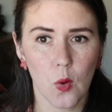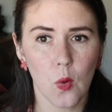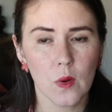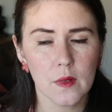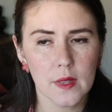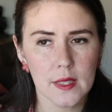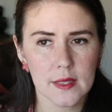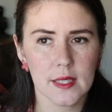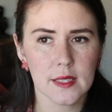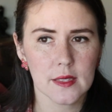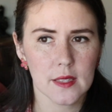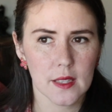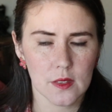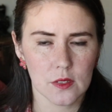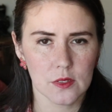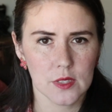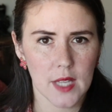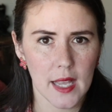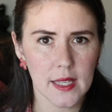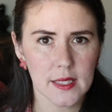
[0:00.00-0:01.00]
Or they think that
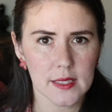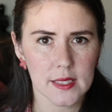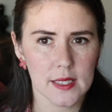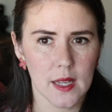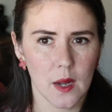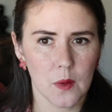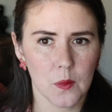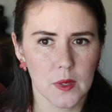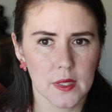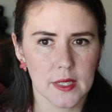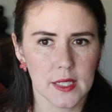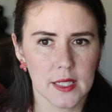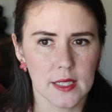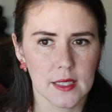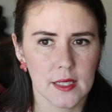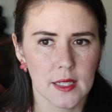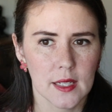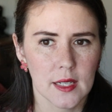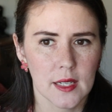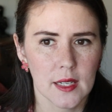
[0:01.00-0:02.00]
their diet's not
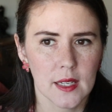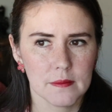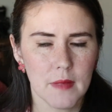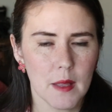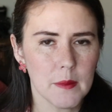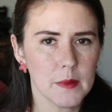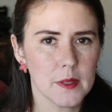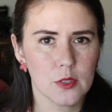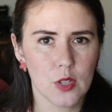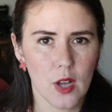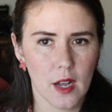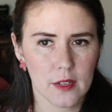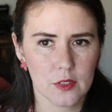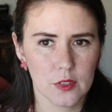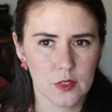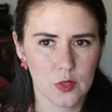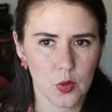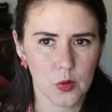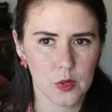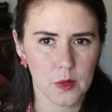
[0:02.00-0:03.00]
working. Maybe their
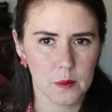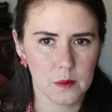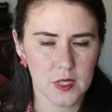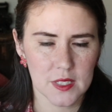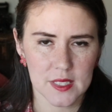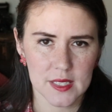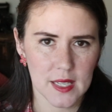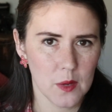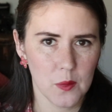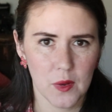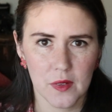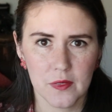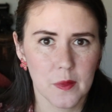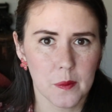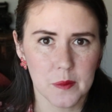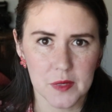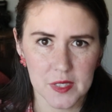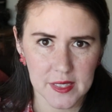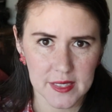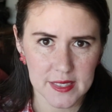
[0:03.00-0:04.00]
doctor told them to stay away
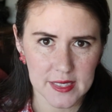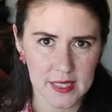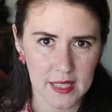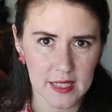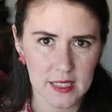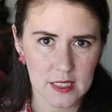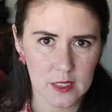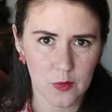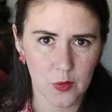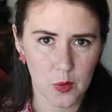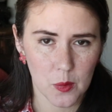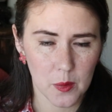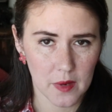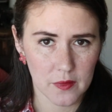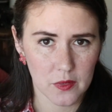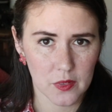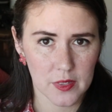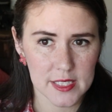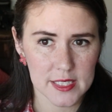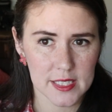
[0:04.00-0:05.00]
from salicylates for
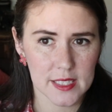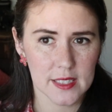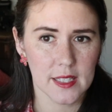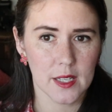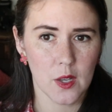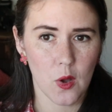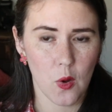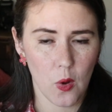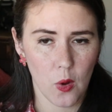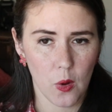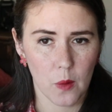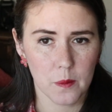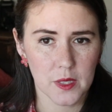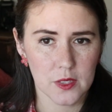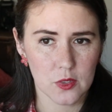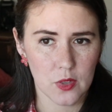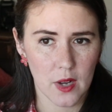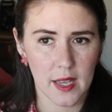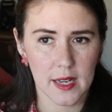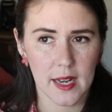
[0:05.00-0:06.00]
whatever reason. They go home,
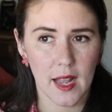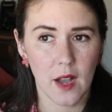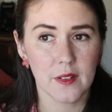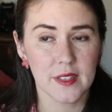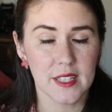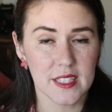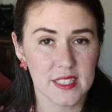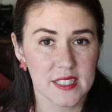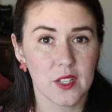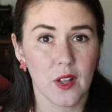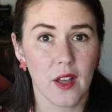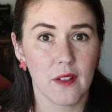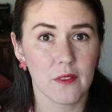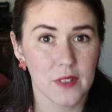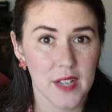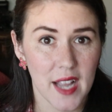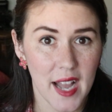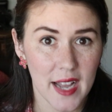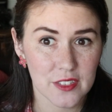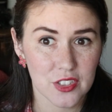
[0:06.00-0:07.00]
they try it out, and they still have
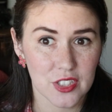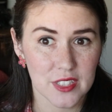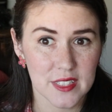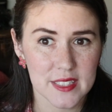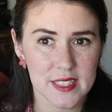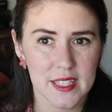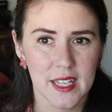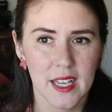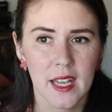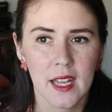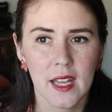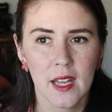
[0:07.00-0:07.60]
reactions.